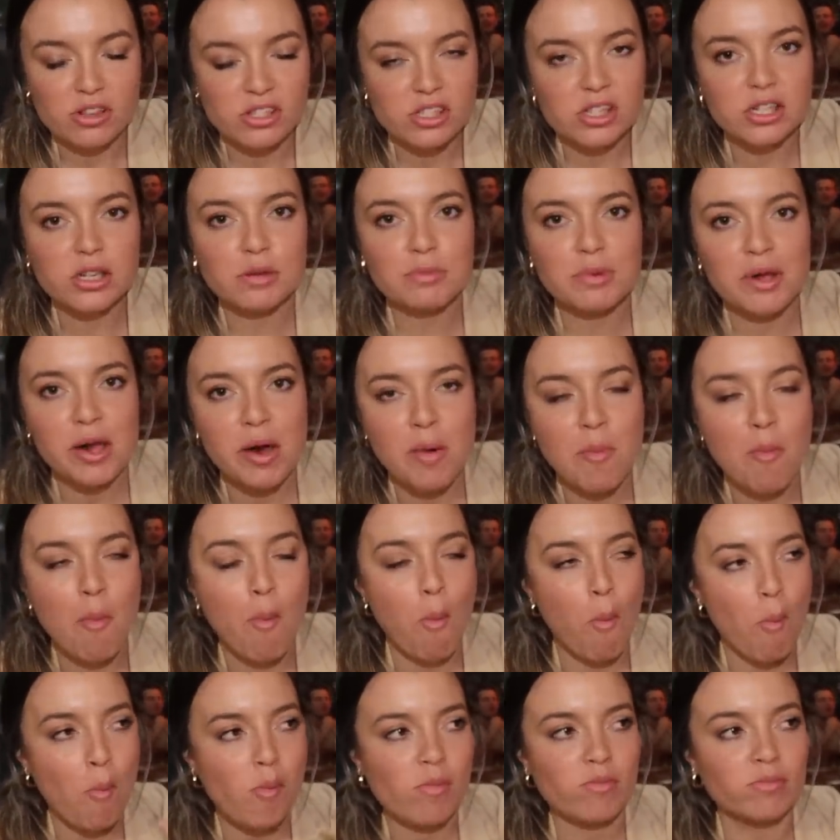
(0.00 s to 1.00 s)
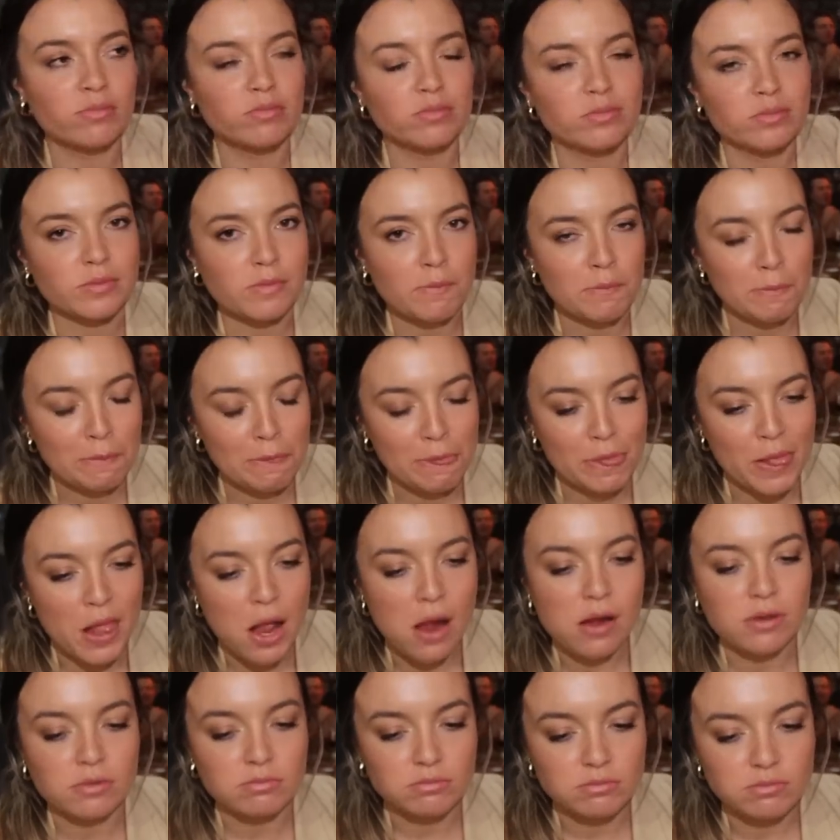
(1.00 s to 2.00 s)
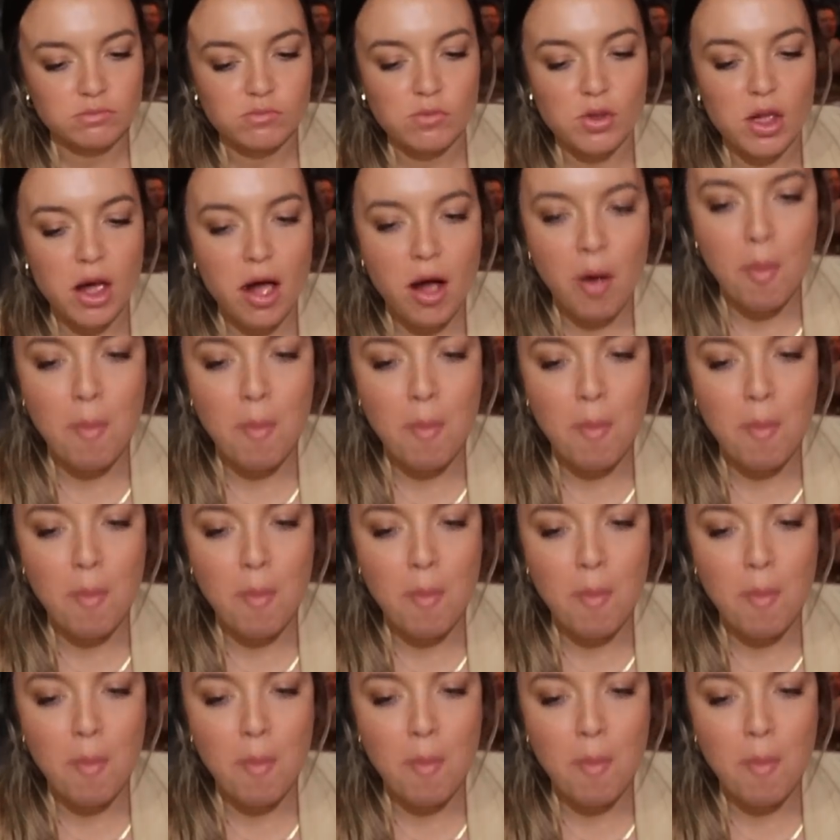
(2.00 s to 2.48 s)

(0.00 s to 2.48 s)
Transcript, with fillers: Cinnamon. Yum. Cinnamon, yeah. I can Yum.